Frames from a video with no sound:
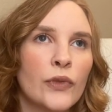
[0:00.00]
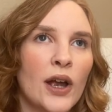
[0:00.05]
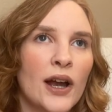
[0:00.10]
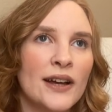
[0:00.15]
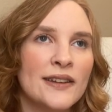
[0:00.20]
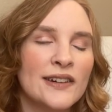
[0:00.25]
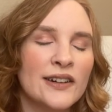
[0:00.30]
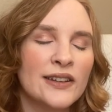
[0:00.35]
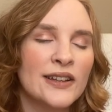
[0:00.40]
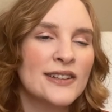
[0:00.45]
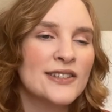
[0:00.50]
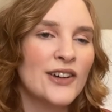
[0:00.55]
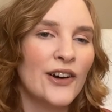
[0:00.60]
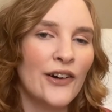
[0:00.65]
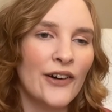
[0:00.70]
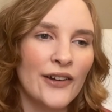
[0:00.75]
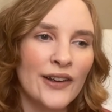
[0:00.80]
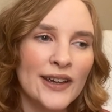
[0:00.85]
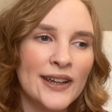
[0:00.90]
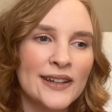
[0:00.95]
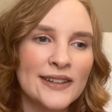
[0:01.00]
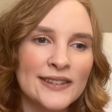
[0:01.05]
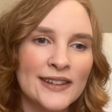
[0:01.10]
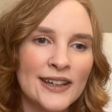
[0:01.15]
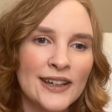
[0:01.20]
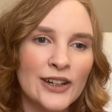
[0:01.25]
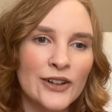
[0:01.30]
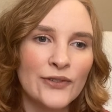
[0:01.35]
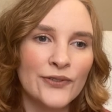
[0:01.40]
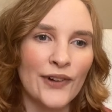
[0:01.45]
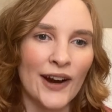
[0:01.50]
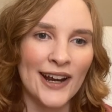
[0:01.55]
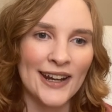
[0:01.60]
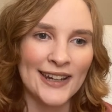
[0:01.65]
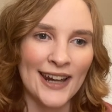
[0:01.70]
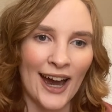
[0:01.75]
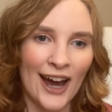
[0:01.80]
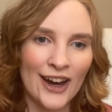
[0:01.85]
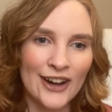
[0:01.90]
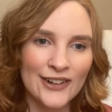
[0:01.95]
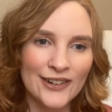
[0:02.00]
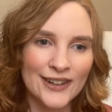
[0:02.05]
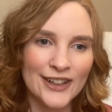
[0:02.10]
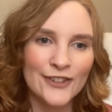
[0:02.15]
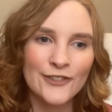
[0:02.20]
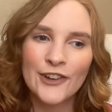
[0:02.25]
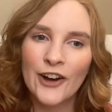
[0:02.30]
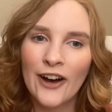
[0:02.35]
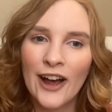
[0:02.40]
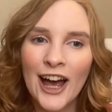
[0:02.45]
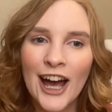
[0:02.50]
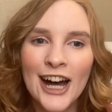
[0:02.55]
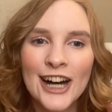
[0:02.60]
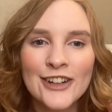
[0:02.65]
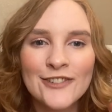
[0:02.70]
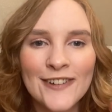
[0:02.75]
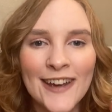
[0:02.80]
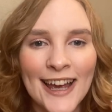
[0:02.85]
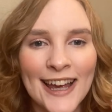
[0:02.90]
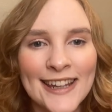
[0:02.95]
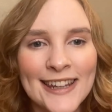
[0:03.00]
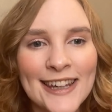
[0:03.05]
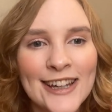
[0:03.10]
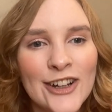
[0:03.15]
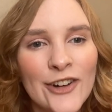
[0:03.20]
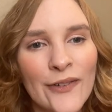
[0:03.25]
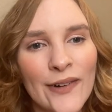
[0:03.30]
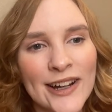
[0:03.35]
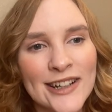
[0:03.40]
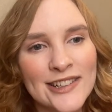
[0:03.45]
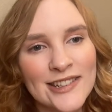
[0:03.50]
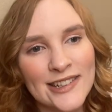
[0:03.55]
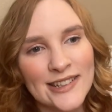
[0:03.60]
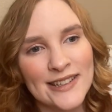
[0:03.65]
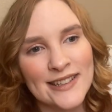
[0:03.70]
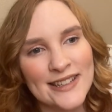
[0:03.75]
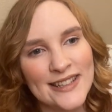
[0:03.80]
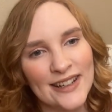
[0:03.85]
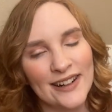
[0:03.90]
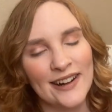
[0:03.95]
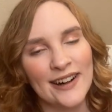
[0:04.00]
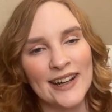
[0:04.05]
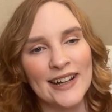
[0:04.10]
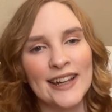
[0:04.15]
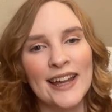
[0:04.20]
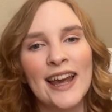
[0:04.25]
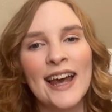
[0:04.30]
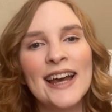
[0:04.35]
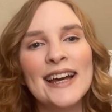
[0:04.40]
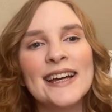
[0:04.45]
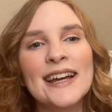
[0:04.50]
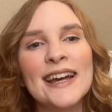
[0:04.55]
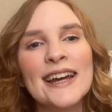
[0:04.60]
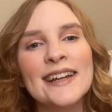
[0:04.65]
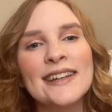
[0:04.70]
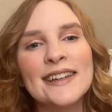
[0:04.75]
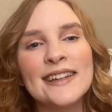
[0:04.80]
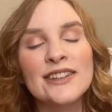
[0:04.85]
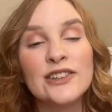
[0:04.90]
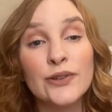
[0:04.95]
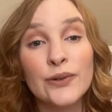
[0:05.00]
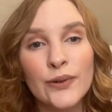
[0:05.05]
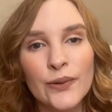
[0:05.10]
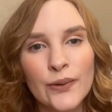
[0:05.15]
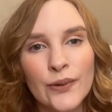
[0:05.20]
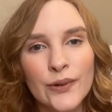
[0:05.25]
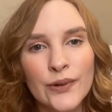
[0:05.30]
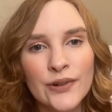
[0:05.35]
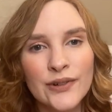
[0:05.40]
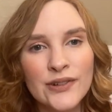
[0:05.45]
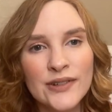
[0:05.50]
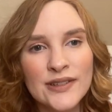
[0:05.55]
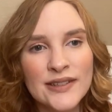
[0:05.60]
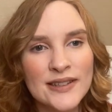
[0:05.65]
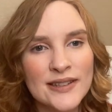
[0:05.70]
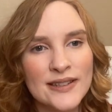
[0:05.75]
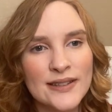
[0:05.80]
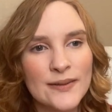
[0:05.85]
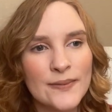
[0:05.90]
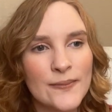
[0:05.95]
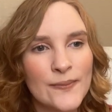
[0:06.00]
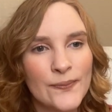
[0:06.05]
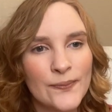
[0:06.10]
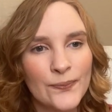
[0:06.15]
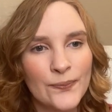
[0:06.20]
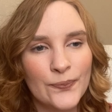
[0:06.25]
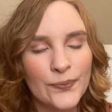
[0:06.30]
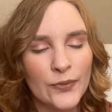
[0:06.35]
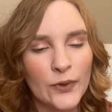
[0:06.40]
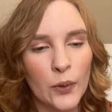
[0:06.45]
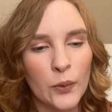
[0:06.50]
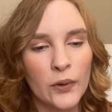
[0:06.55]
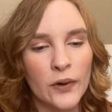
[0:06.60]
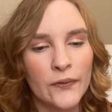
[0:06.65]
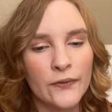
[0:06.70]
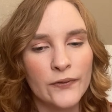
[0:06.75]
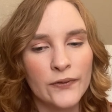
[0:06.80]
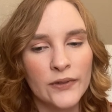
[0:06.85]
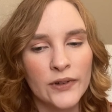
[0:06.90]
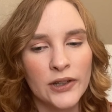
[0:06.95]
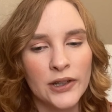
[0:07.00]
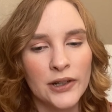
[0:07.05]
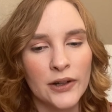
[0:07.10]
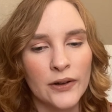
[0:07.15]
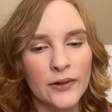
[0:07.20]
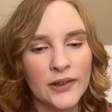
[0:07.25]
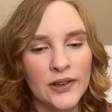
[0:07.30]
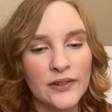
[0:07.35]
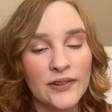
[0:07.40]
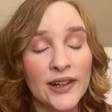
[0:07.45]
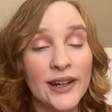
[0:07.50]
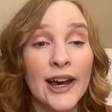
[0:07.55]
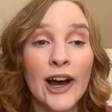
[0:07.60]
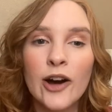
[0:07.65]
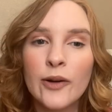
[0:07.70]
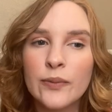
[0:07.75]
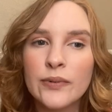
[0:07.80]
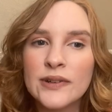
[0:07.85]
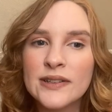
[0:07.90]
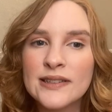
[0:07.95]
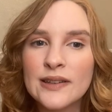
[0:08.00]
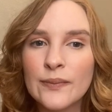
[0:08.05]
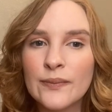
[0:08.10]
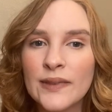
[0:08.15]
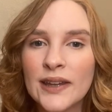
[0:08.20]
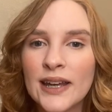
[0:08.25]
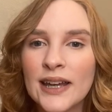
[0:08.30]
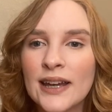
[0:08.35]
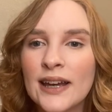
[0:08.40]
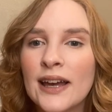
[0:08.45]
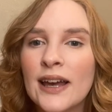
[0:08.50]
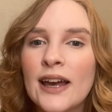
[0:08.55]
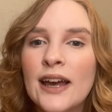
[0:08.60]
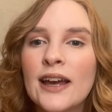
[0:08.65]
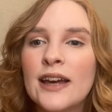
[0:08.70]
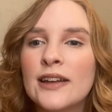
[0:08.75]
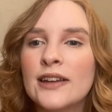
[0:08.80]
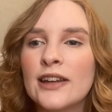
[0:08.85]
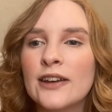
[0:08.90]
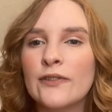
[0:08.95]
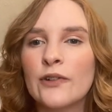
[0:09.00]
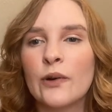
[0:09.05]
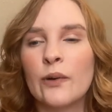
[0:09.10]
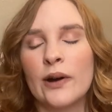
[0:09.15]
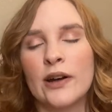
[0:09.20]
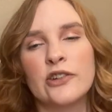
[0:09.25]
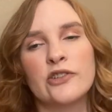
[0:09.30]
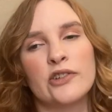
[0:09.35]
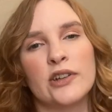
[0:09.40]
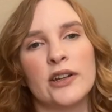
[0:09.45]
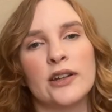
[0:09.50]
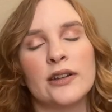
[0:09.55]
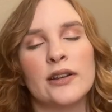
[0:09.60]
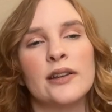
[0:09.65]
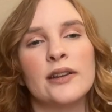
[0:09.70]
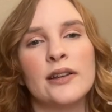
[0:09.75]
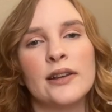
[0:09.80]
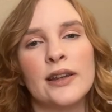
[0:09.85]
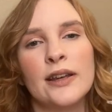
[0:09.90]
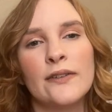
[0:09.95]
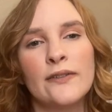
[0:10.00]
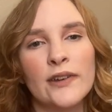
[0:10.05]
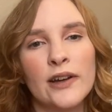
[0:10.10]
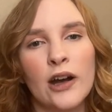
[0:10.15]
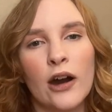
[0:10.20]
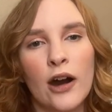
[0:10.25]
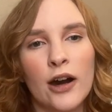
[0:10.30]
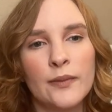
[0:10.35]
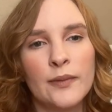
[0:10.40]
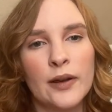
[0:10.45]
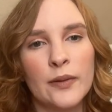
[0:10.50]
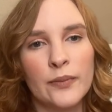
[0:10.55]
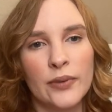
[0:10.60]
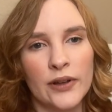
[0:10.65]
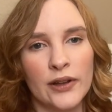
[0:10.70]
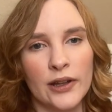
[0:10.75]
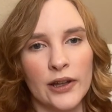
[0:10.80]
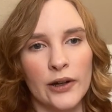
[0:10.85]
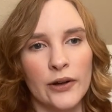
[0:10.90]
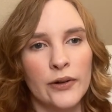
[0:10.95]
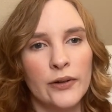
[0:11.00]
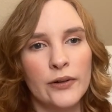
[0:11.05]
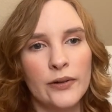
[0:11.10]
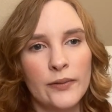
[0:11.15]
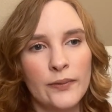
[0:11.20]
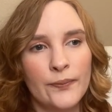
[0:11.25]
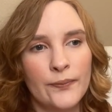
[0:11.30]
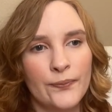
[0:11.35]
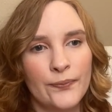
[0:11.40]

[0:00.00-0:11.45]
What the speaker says: I think that's all I can think of right now. If y'all have any questions on any tools, or you need help with something, you have a question, leave a comment below.